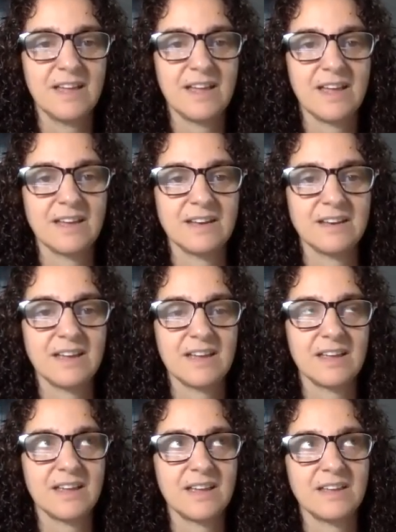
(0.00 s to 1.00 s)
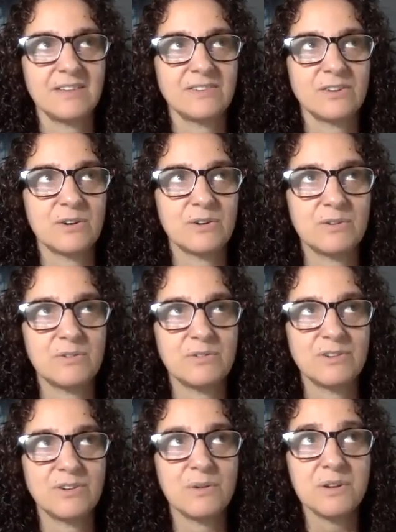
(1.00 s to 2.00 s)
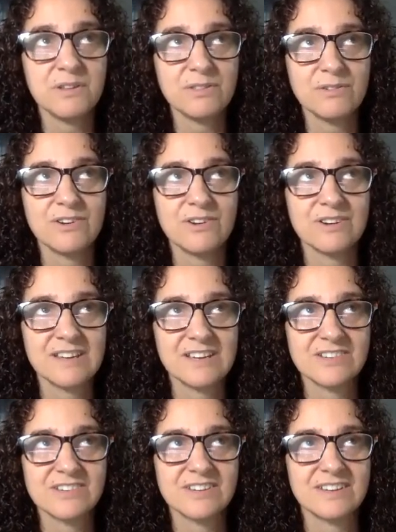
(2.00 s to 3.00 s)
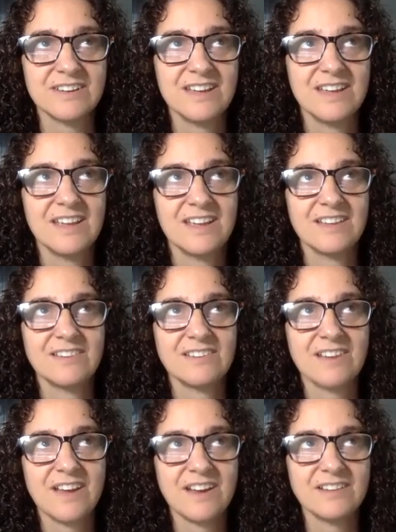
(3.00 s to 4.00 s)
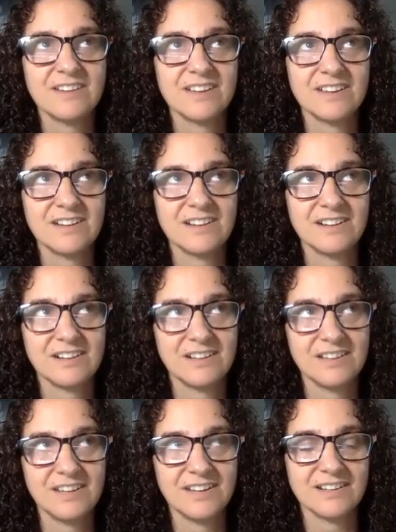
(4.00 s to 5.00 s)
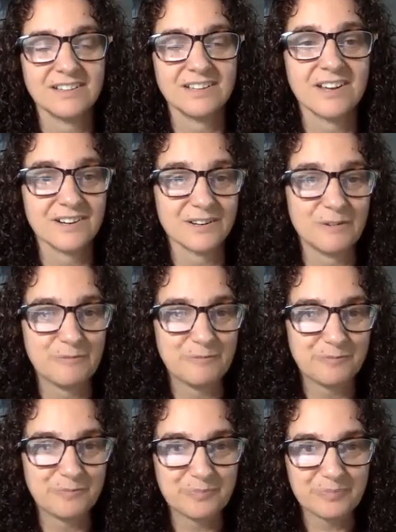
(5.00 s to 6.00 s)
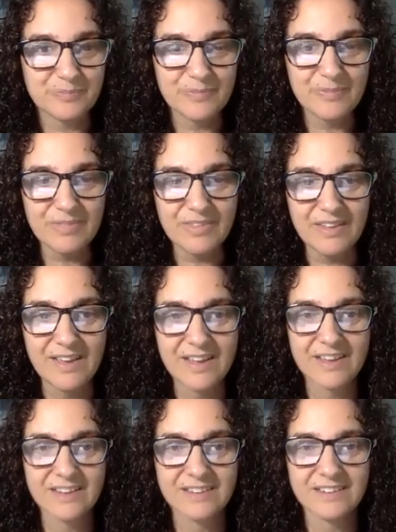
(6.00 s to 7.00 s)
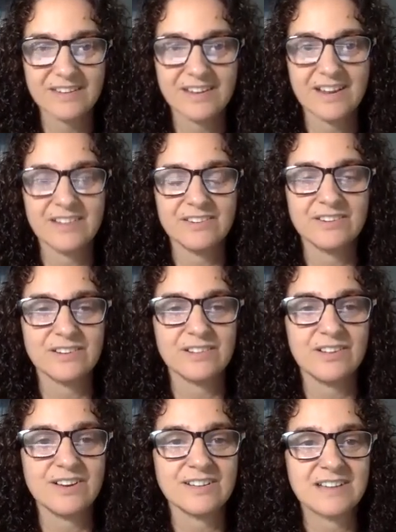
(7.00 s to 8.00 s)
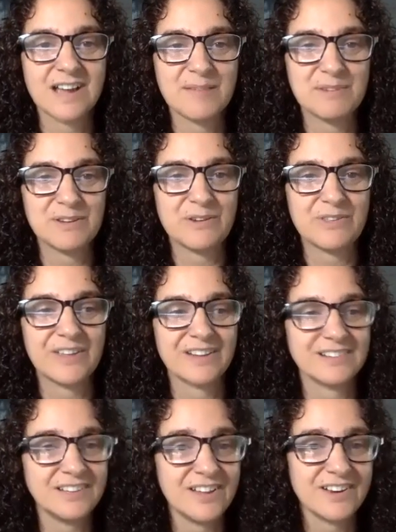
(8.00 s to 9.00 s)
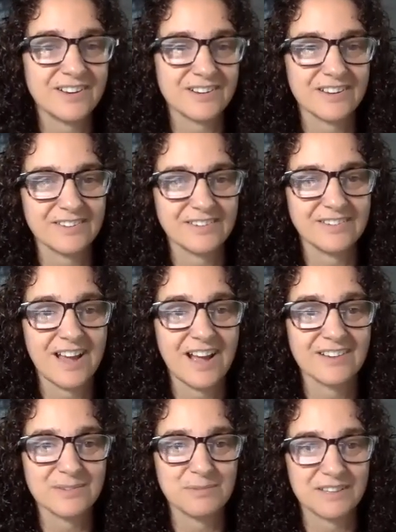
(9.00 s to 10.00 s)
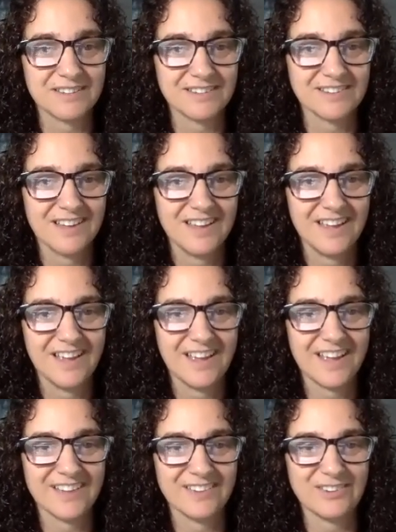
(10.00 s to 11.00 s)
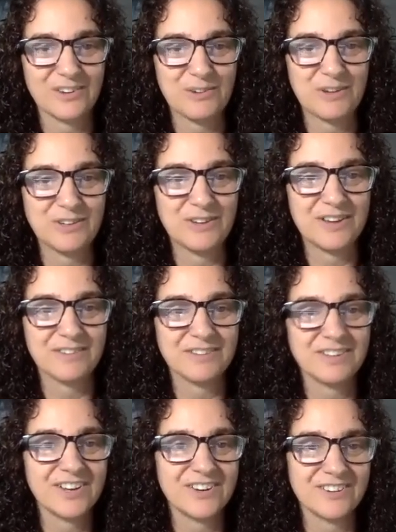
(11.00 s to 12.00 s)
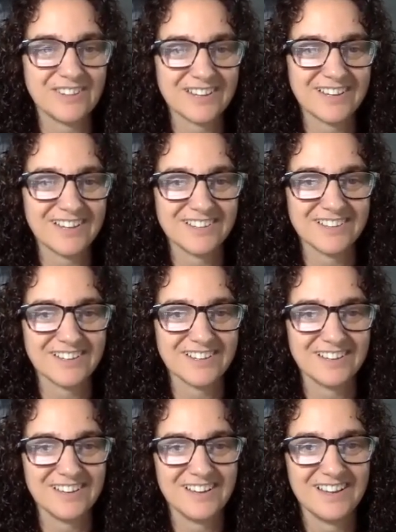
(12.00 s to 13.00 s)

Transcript: And and so going through your kitchen is kind of like cleaning clutter. And I learned a long time ago that clutter is attachments. And so when you have clutter in the kitchen,